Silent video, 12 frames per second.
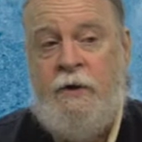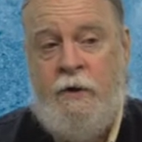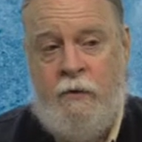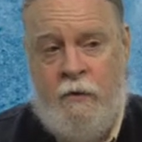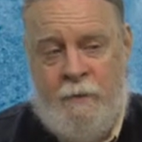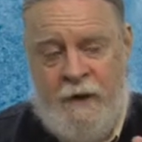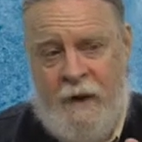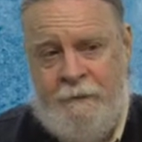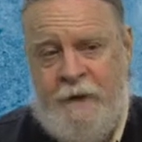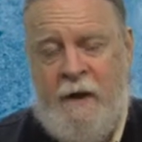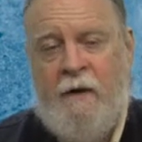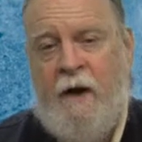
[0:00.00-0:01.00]
you can be up
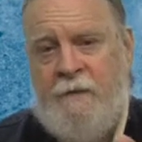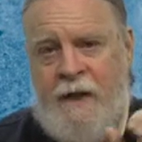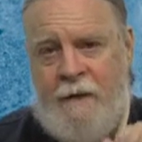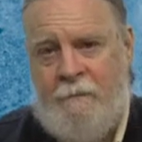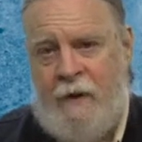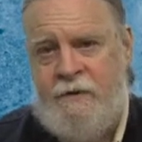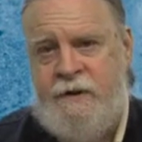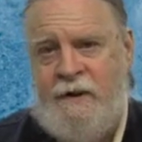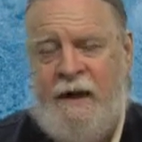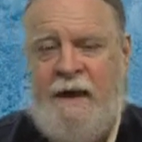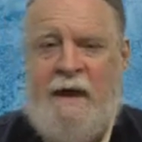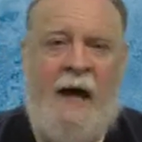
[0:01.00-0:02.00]
there on that
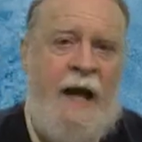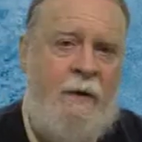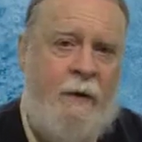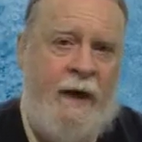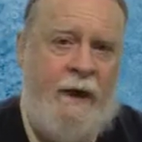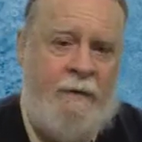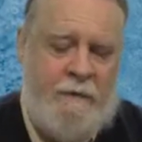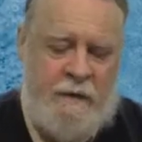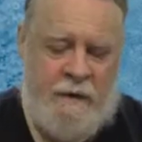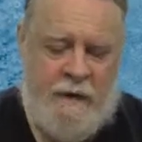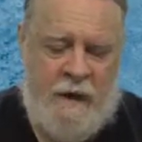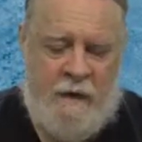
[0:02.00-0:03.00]
multi-lane highway.
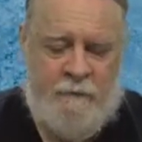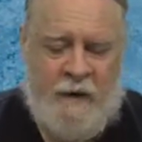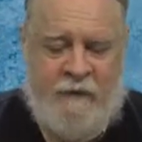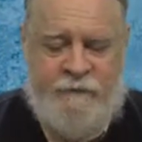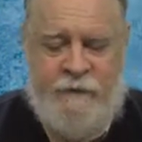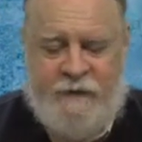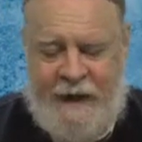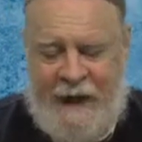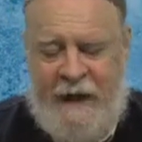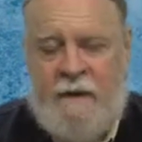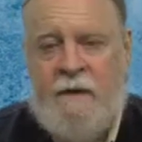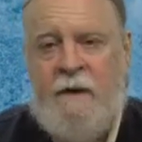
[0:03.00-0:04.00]
But if you
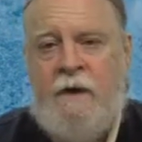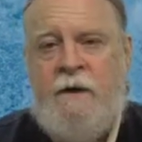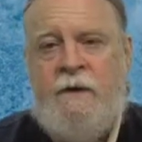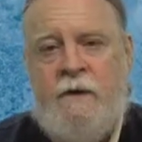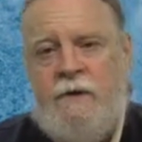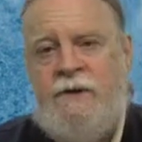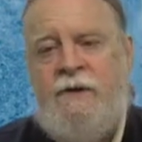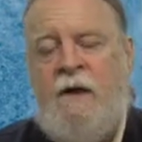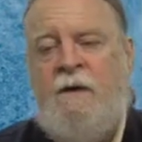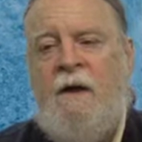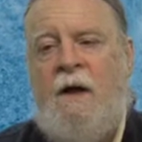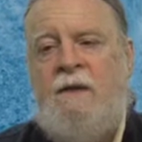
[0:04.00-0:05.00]
can't, you're
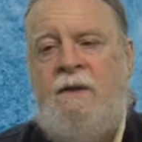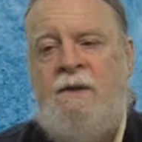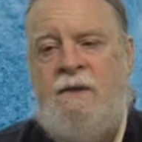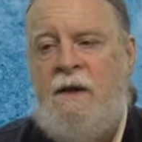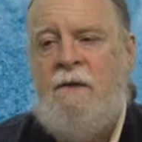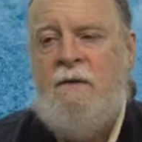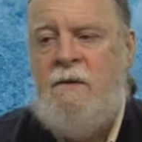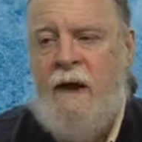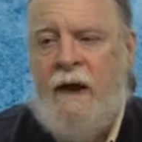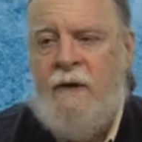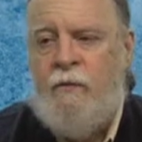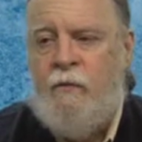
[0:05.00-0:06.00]
stuck on the single
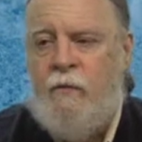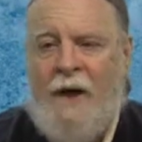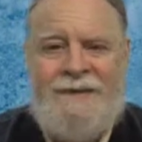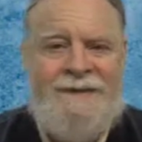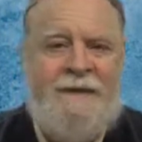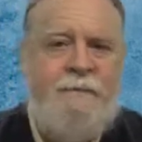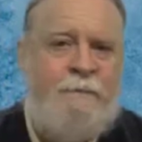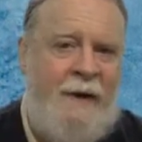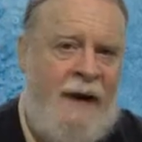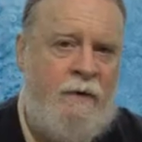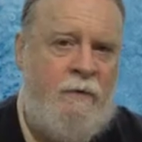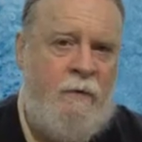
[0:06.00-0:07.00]
lane, rutted
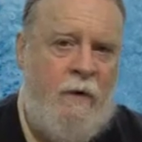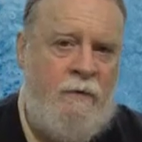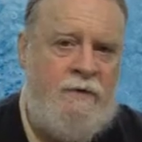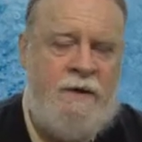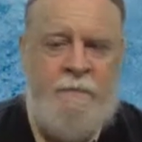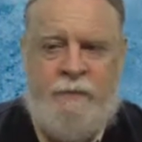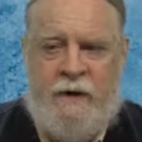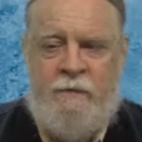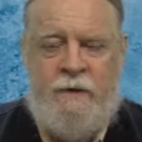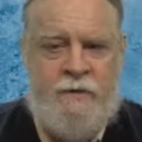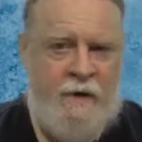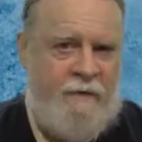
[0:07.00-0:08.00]
back roads complete
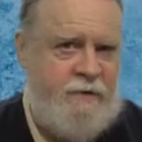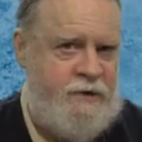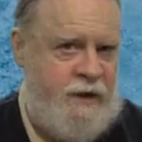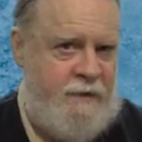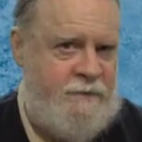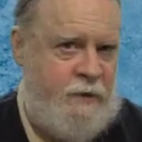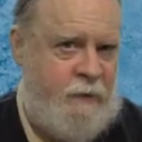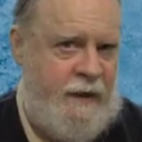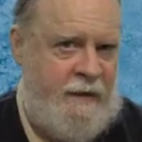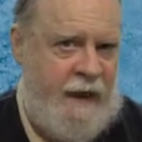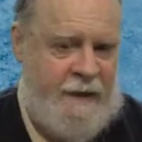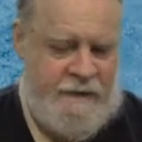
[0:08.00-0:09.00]
with traffic jams and
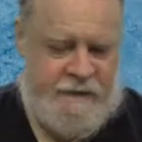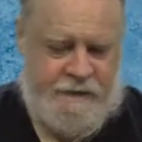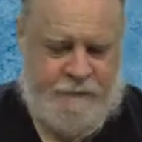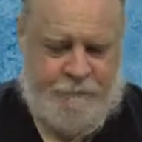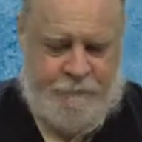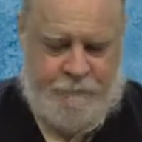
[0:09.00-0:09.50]
red lights.